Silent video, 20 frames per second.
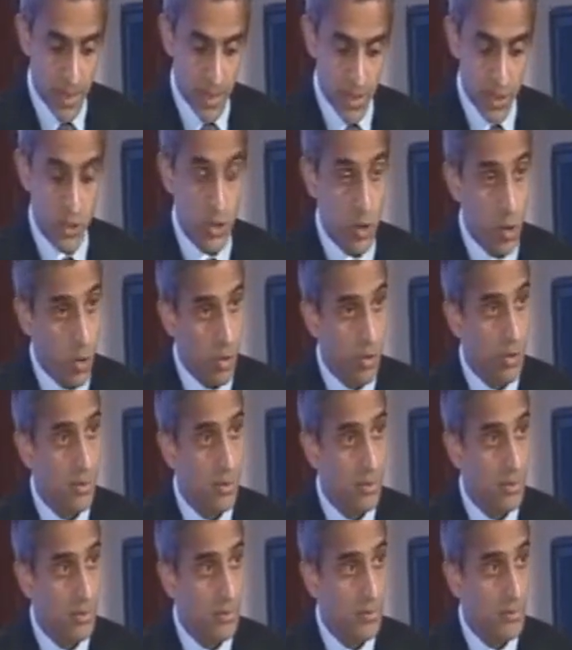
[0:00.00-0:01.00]
In short,
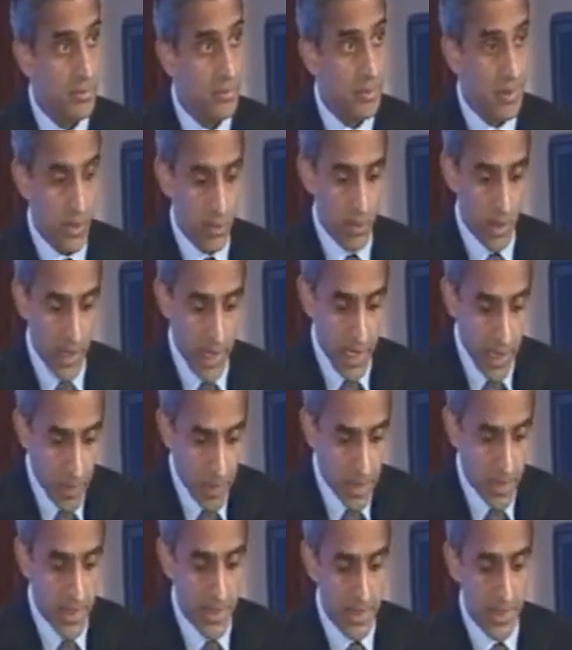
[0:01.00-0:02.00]
you
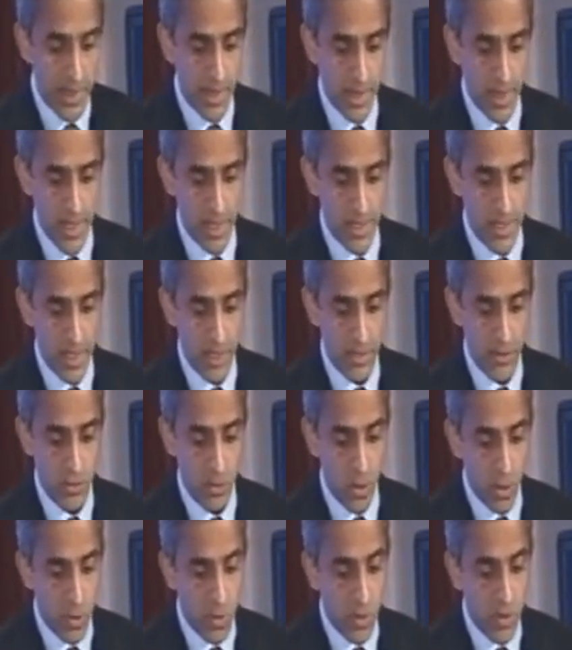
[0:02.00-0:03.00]
enable India and ASEAN
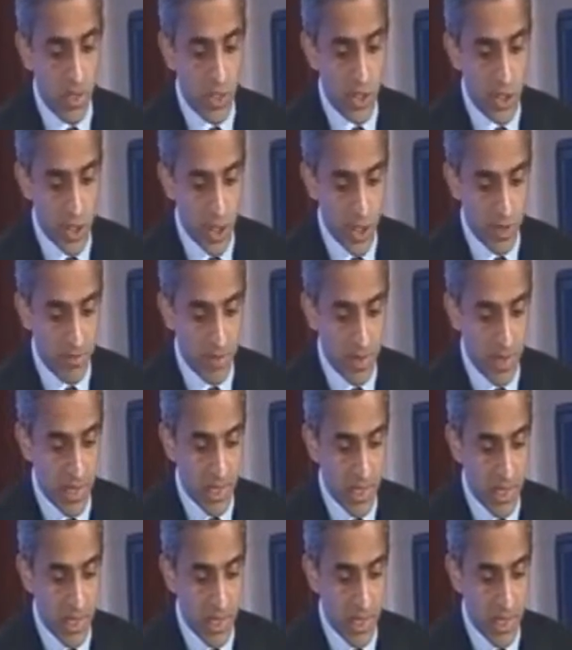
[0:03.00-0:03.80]
to not only achieve